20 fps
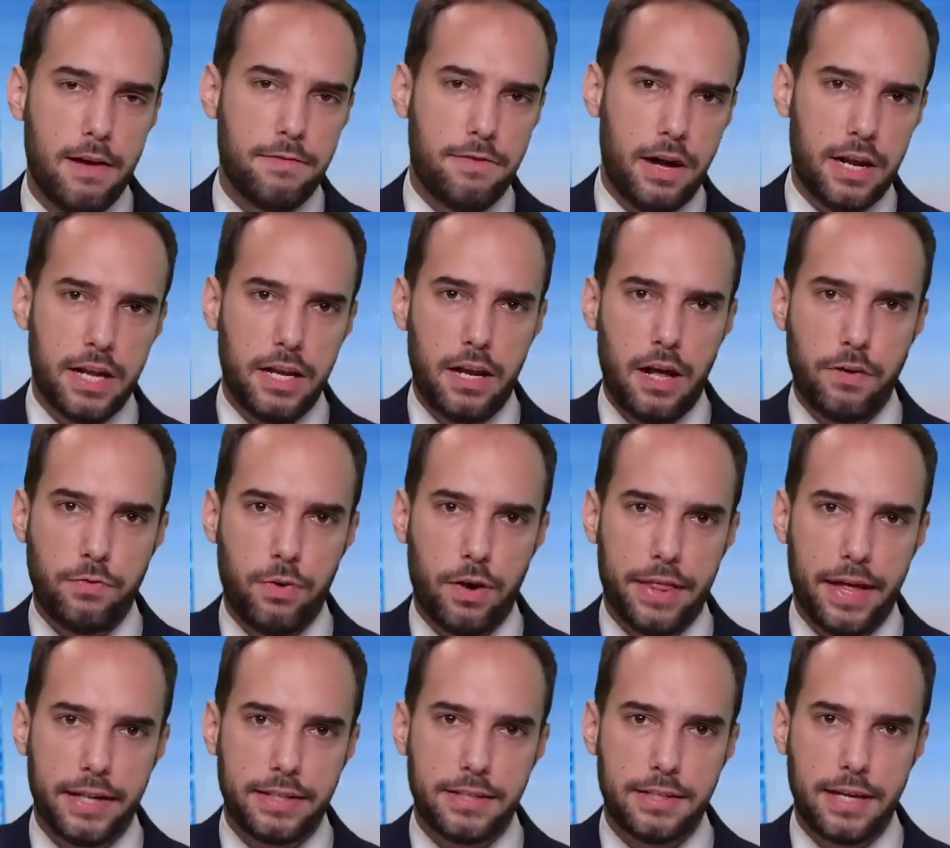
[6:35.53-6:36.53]
Funny enough, while
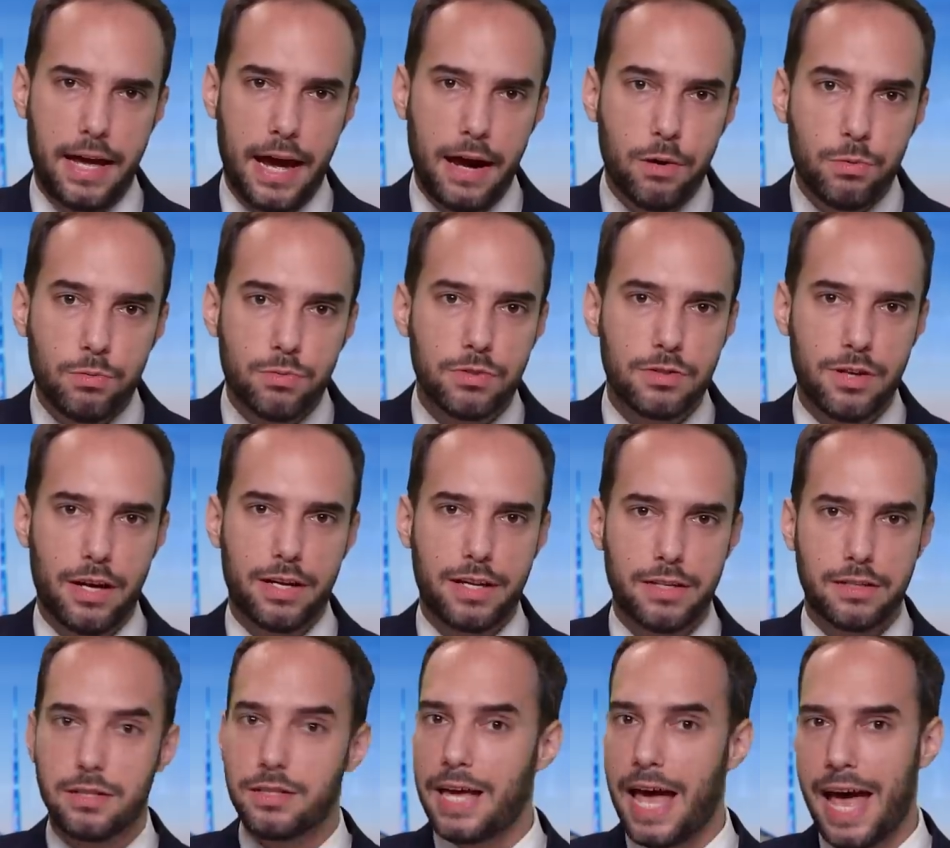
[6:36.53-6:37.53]
that sounds like
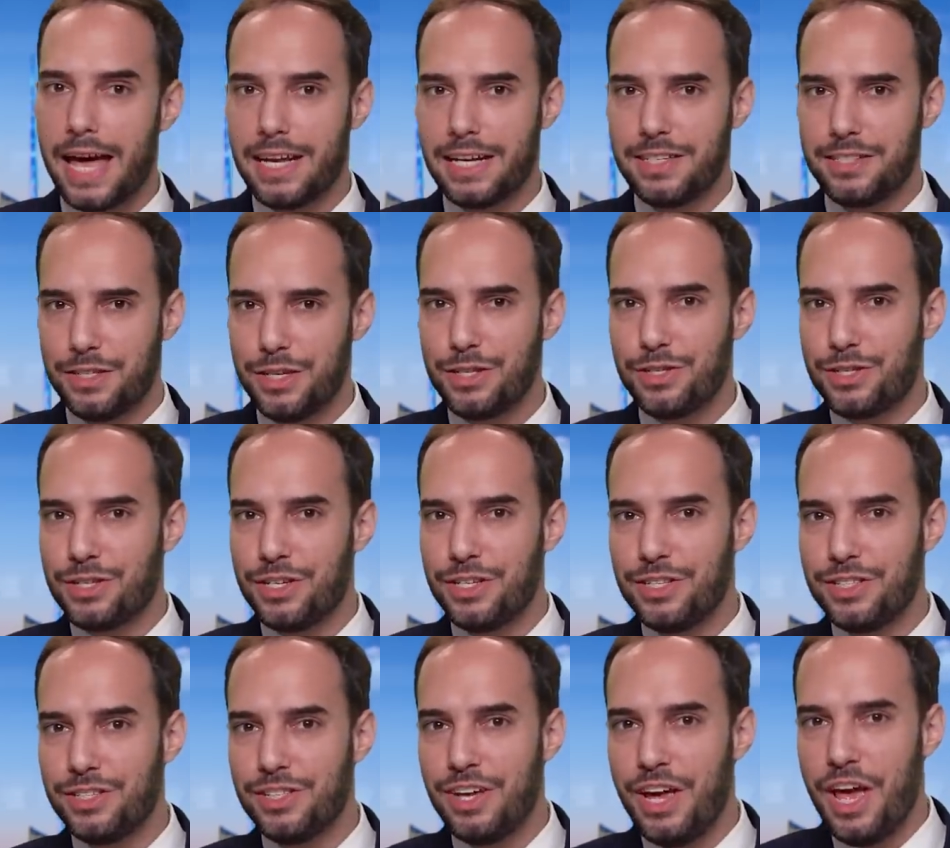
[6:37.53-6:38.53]
a sad
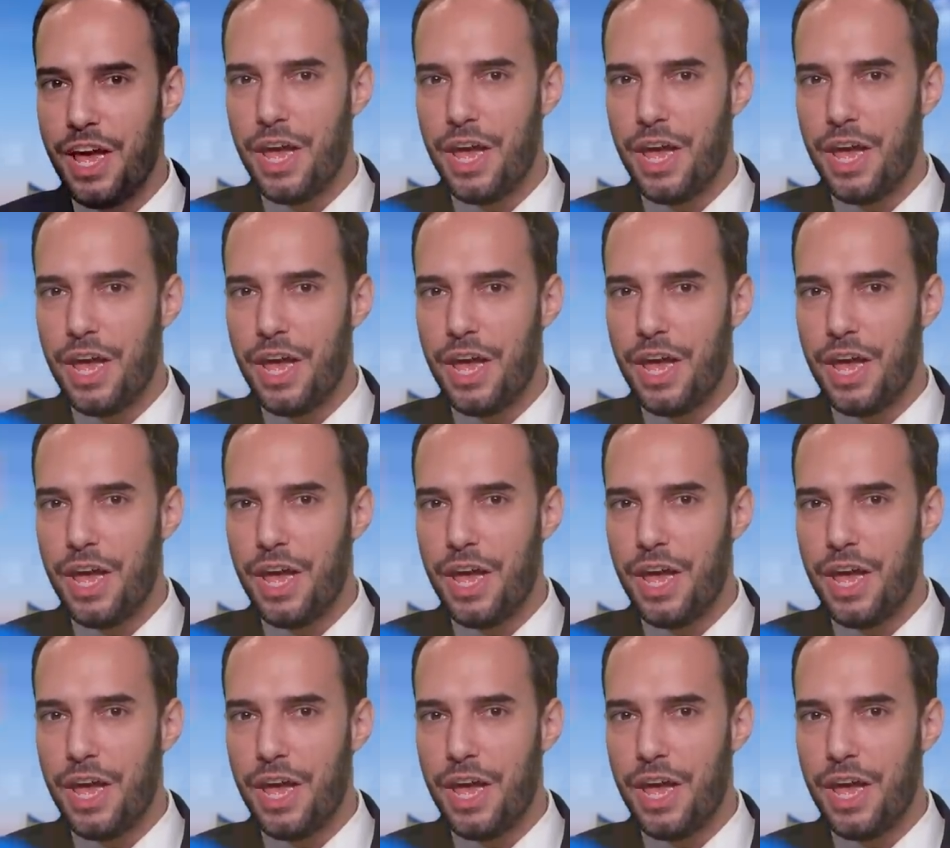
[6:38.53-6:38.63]
existence,